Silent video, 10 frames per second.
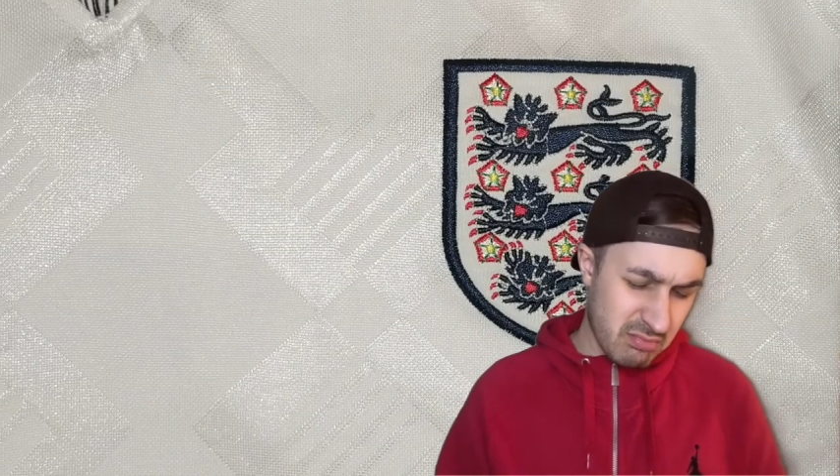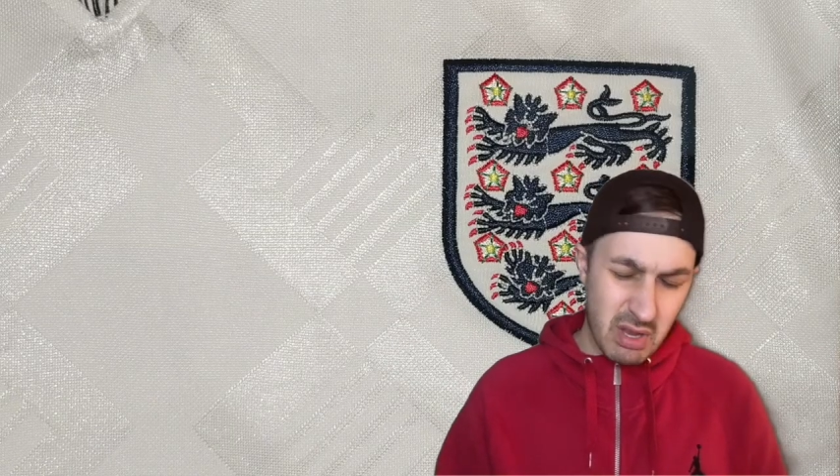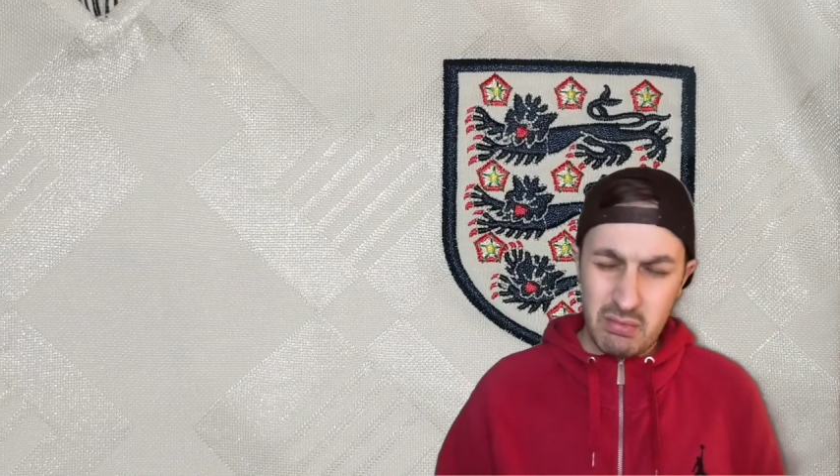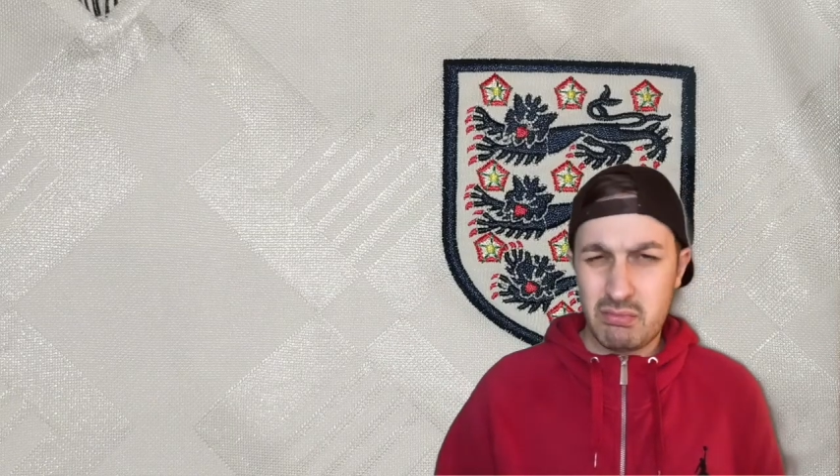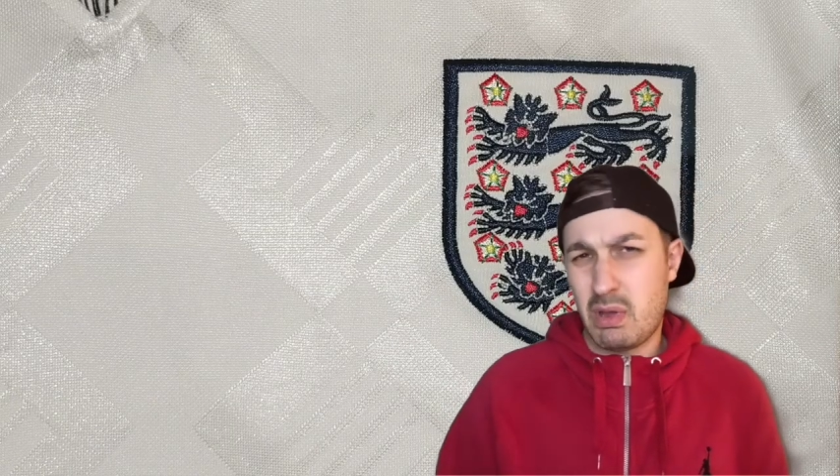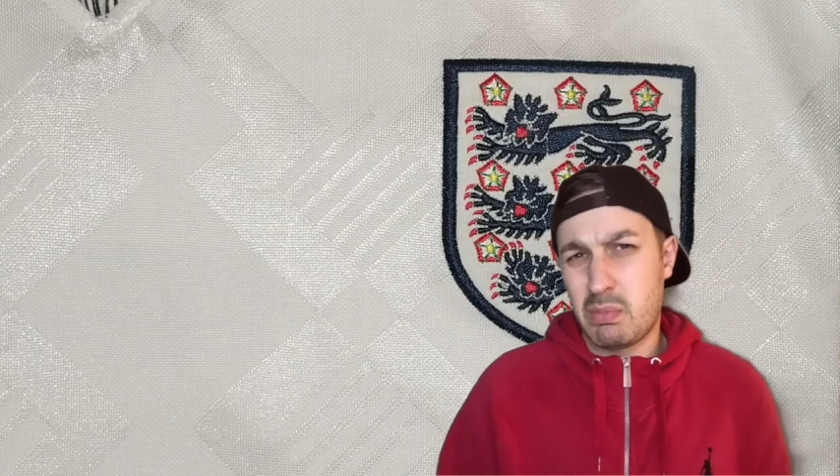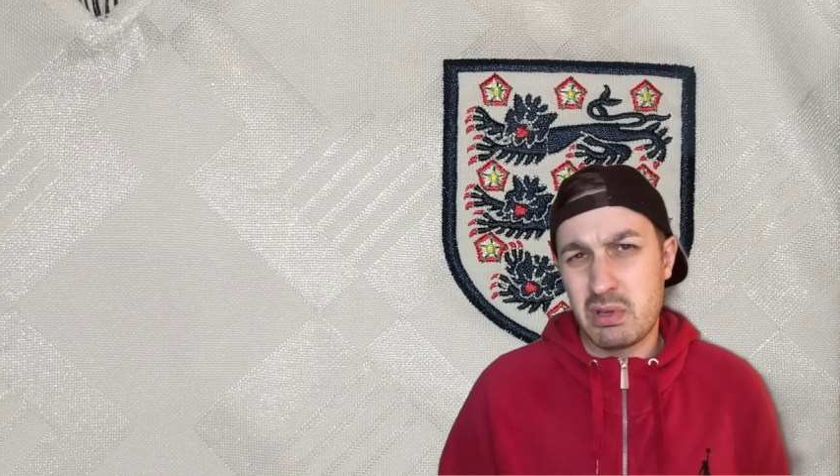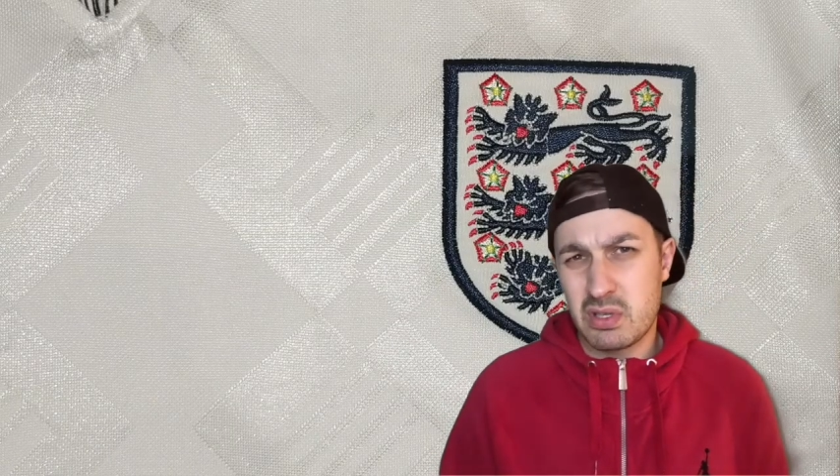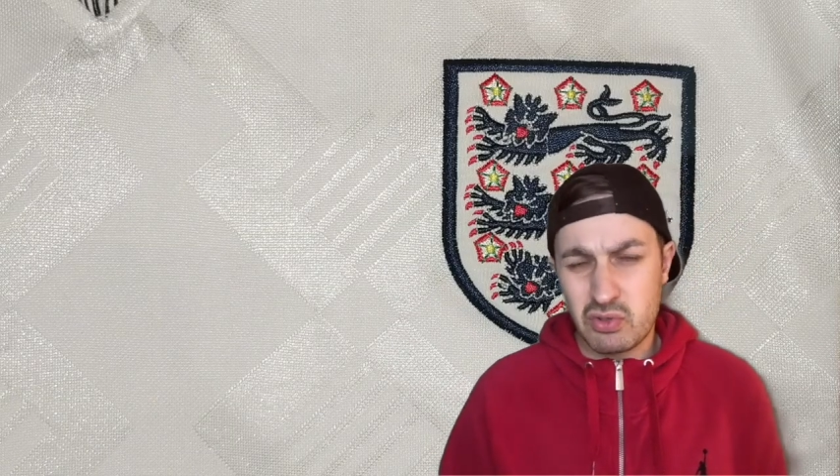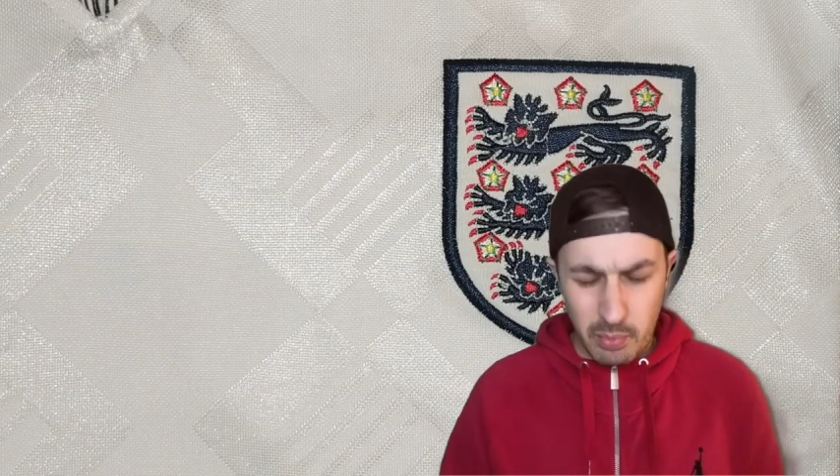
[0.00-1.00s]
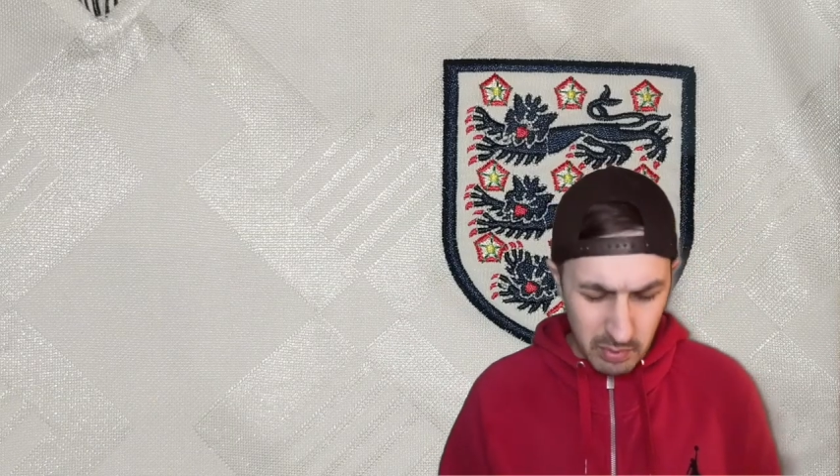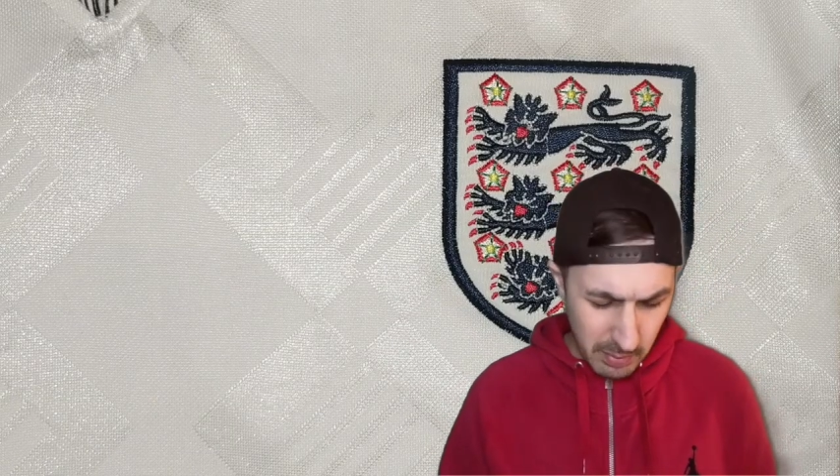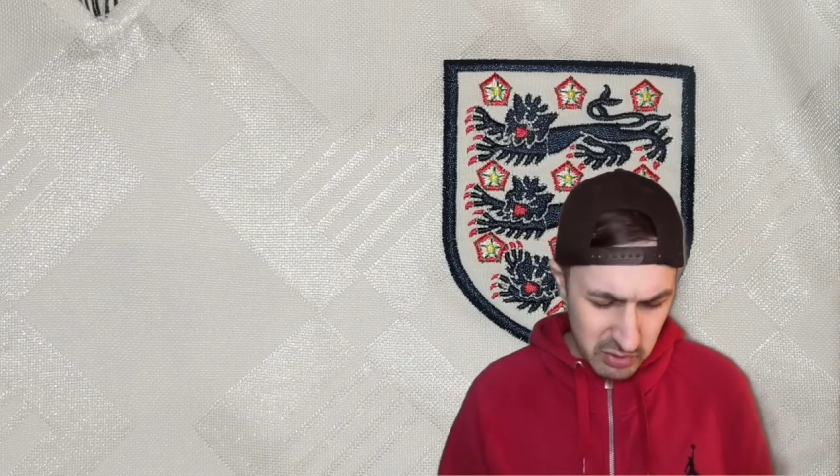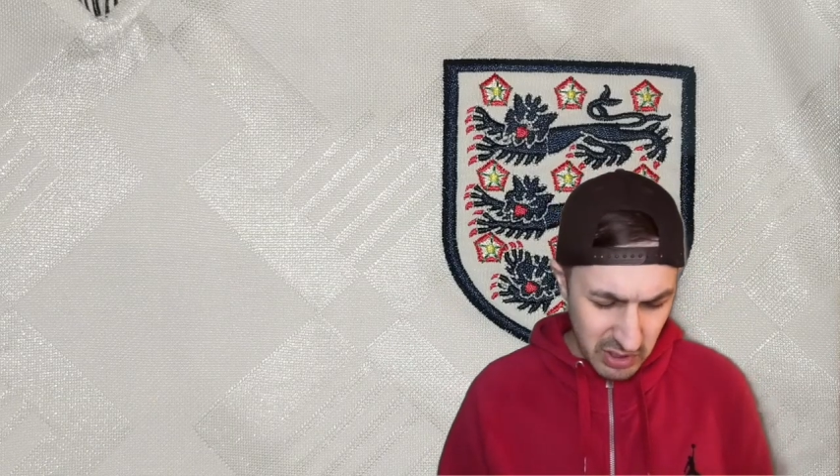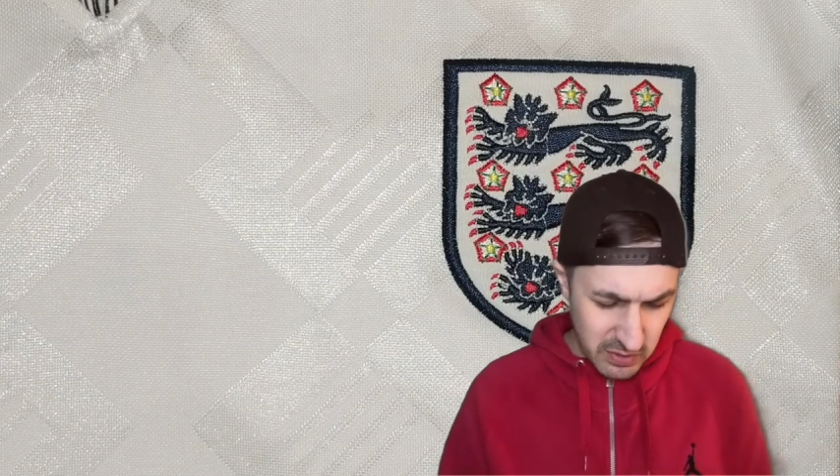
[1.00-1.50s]
Maybe it was a proper
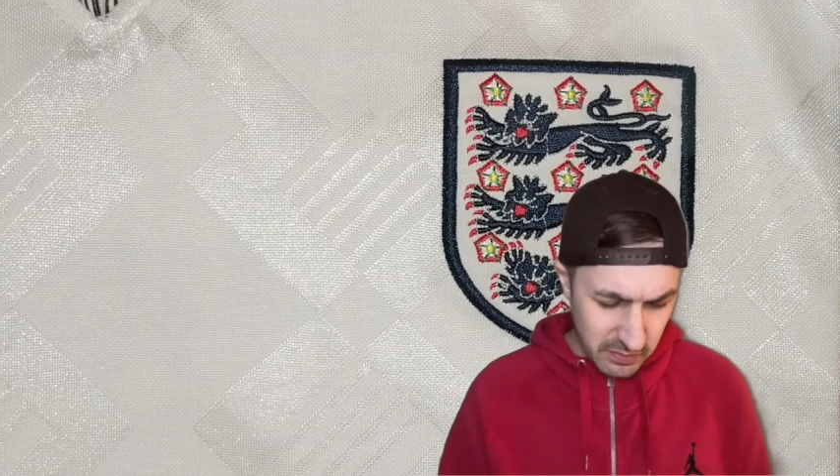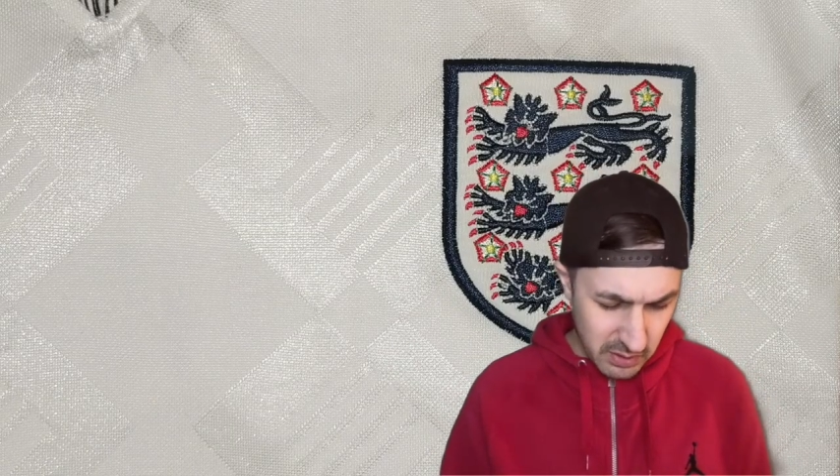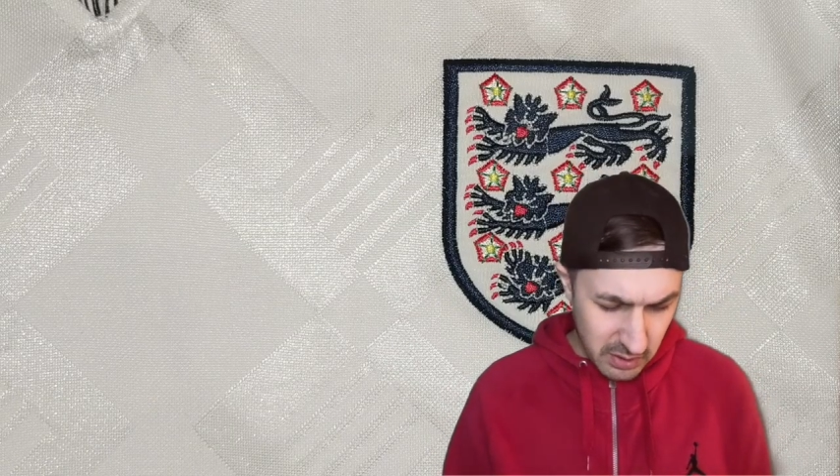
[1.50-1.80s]
transfer.